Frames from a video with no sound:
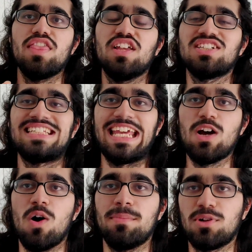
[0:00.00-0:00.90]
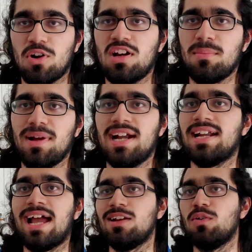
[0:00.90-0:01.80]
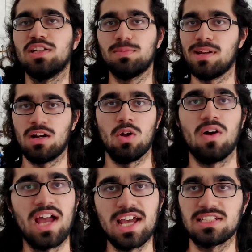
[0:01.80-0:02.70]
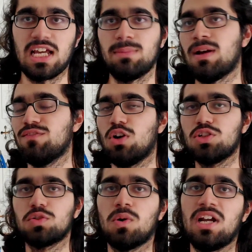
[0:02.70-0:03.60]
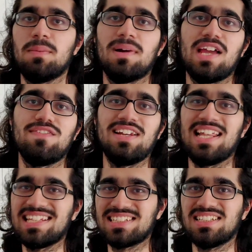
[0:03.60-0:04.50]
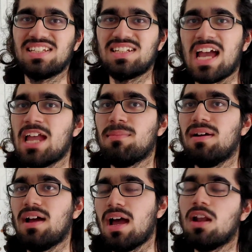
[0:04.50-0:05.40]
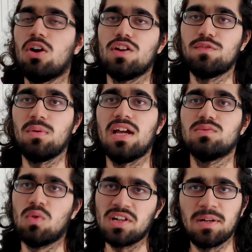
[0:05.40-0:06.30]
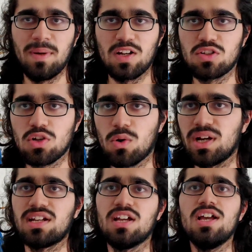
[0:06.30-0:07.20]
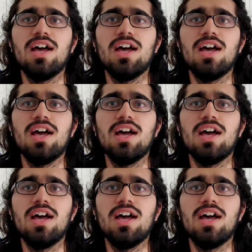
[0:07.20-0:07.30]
the stay home tournament. I know it's been a long ass time, I've not shown it, but I feel like this is the time a lot of you guys wanted me to show it.